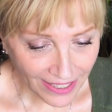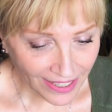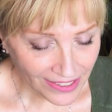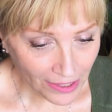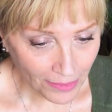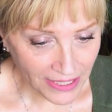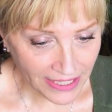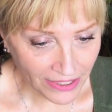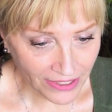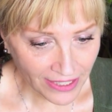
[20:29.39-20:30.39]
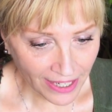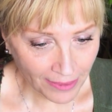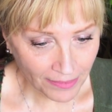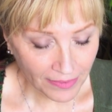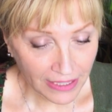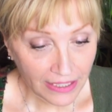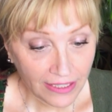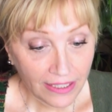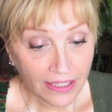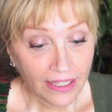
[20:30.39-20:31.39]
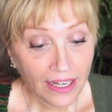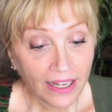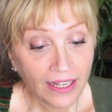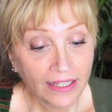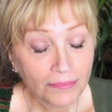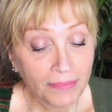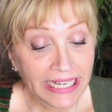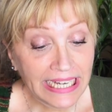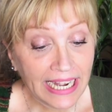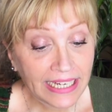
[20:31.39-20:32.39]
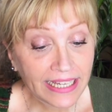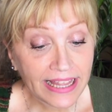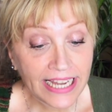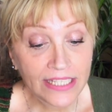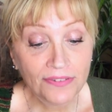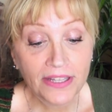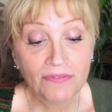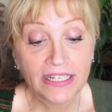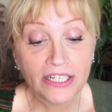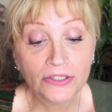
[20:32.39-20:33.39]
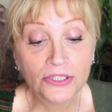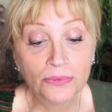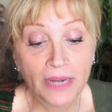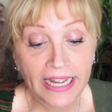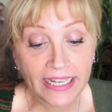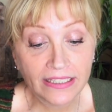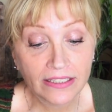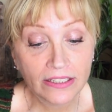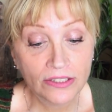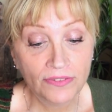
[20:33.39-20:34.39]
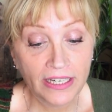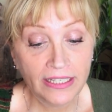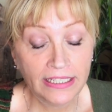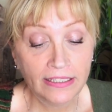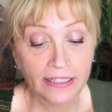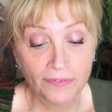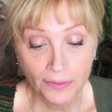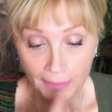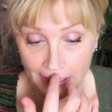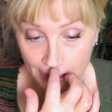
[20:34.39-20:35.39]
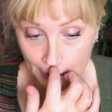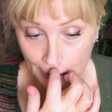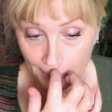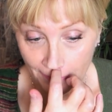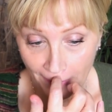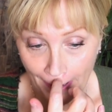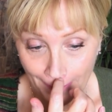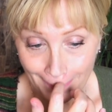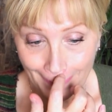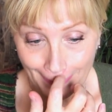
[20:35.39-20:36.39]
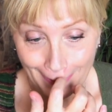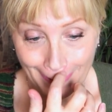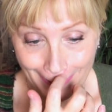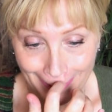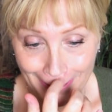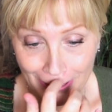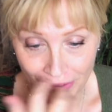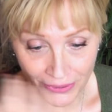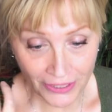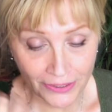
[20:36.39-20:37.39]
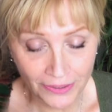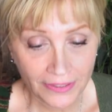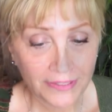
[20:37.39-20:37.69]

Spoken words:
Yeah, it's almost dinner time. Mike Hunt, thanks for the video. You're right. There's very little information to be found. That's true.